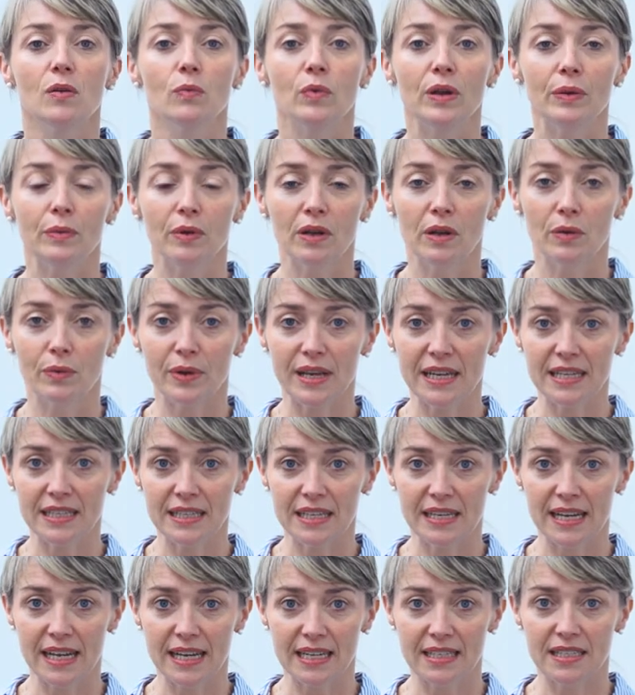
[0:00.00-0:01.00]
We will await
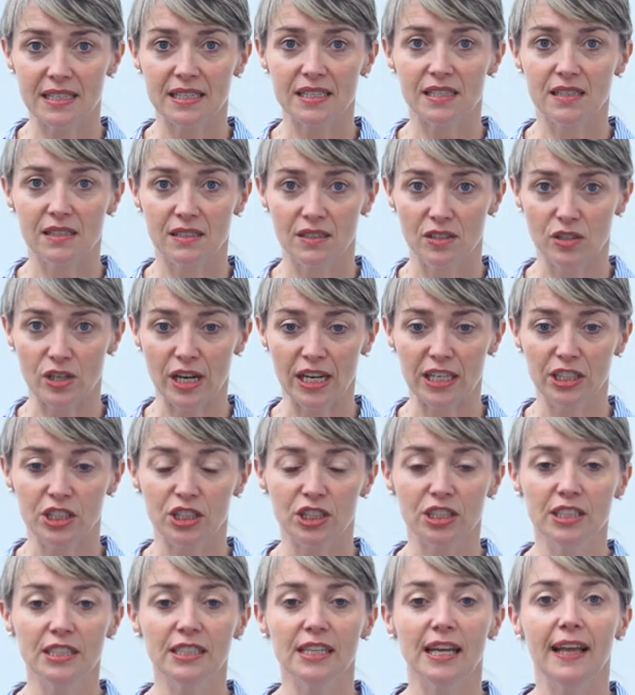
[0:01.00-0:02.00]
the next
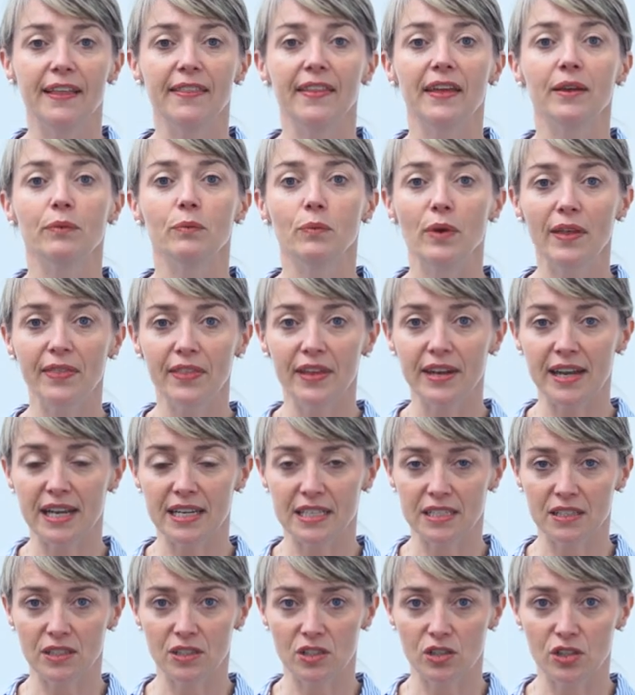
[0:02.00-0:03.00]
contraction, and then when the
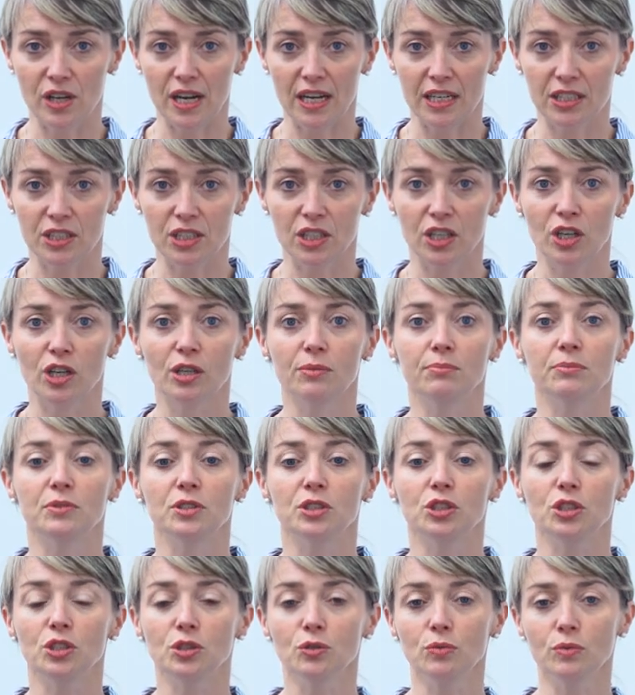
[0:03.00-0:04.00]
next contraction
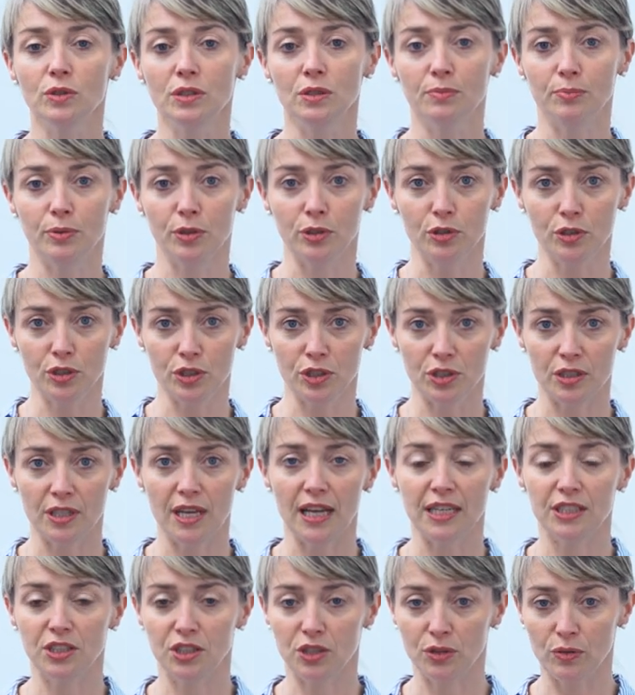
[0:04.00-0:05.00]
comes, you will push
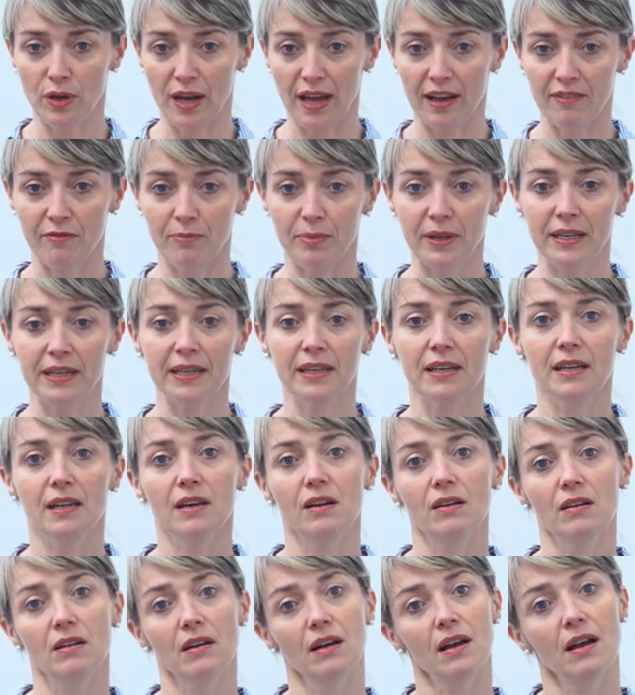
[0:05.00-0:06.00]
as you have been.
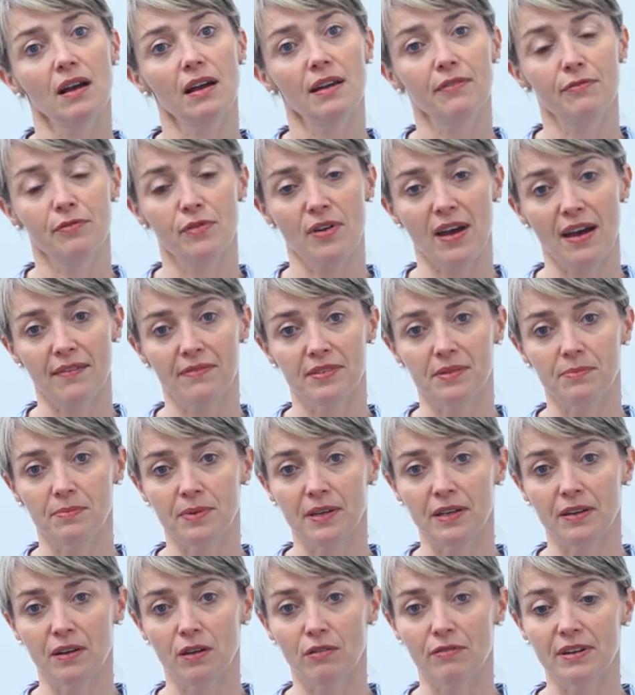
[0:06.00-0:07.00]
If you haven't
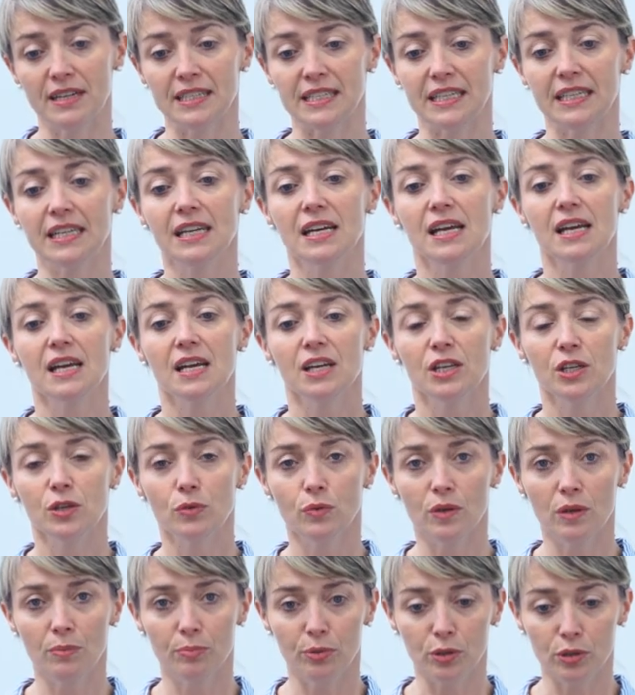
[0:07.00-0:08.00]
been already, you
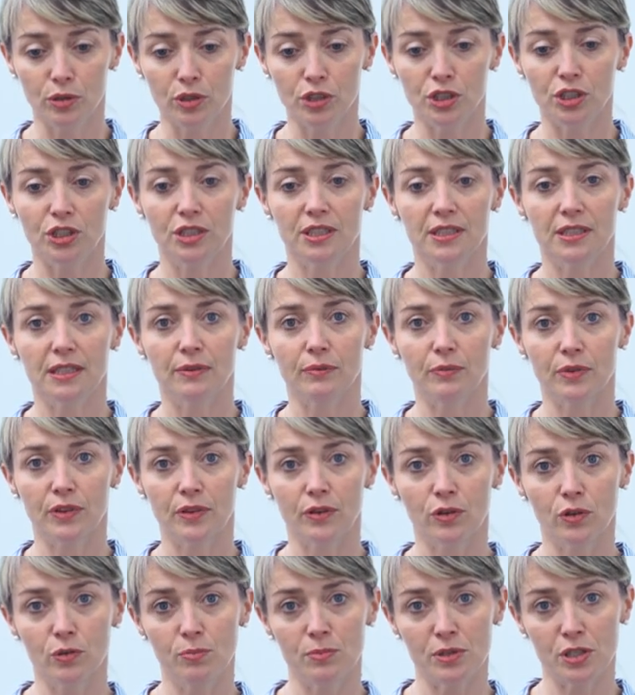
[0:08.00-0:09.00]
will push
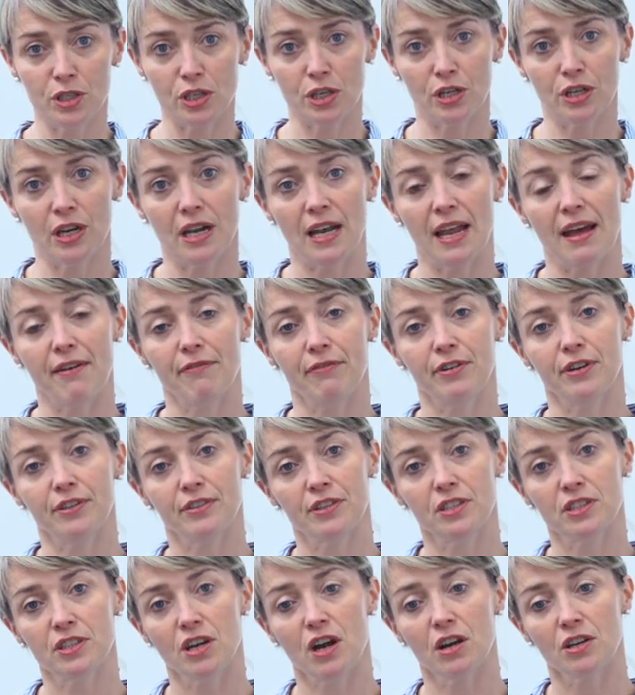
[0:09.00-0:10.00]
with good maternal
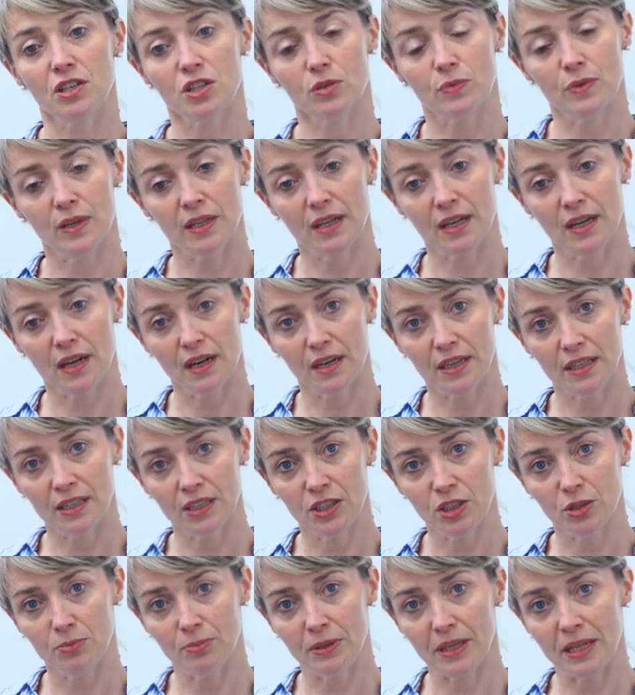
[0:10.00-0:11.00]
effort. The doctor will
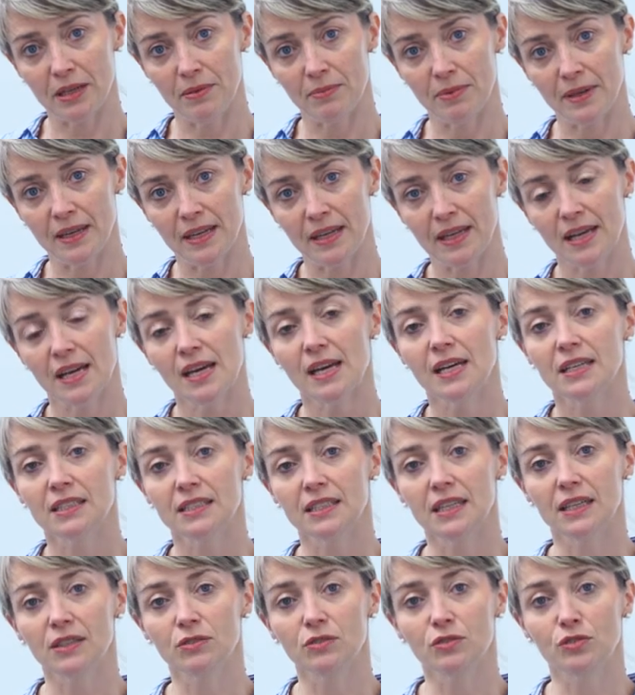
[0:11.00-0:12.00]
guide your baby
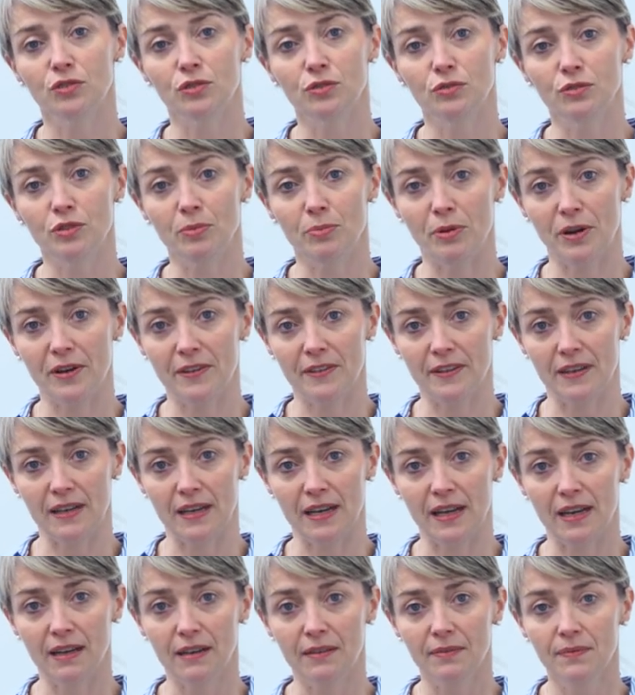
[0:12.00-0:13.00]
down through the birth
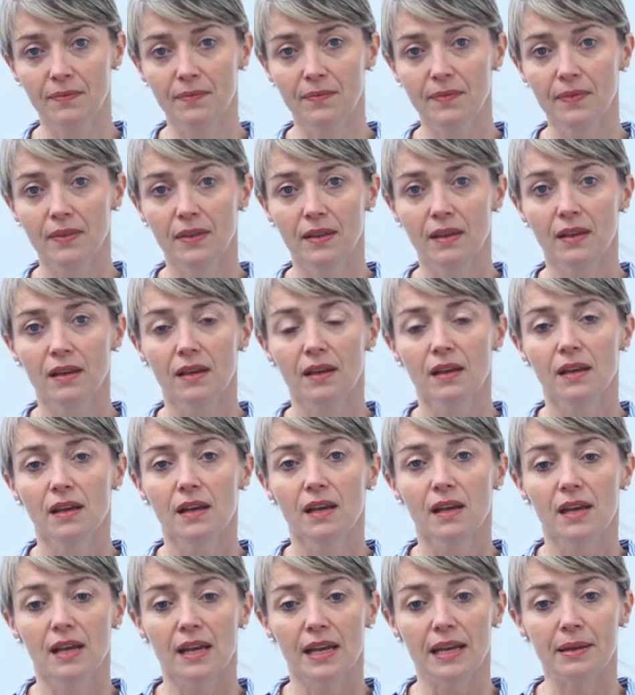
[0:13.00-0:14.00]
canal.
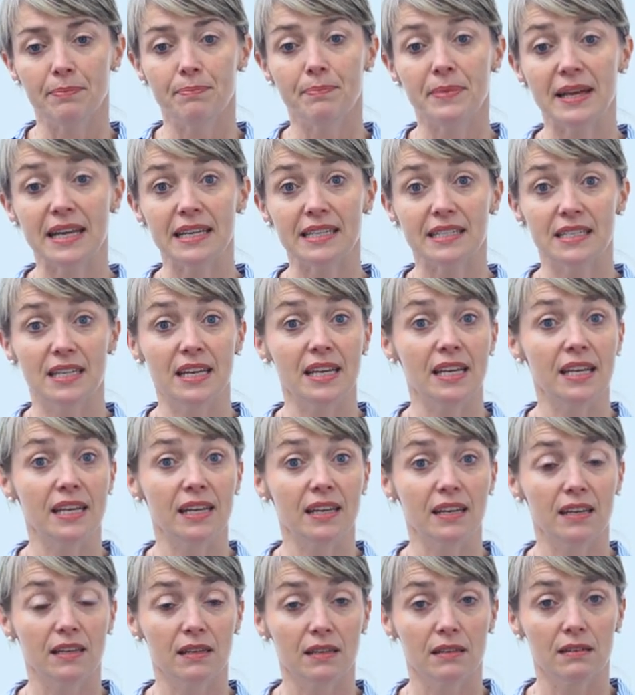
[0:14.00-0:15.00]
It may
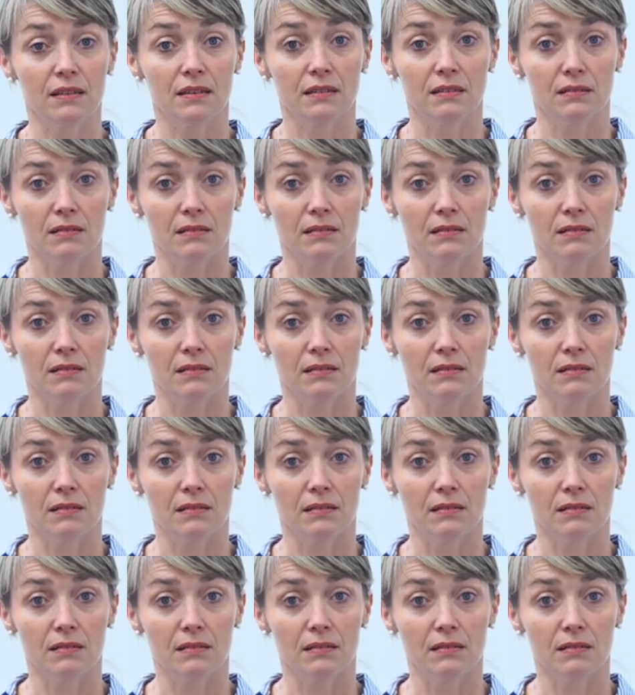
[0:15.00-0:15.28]
take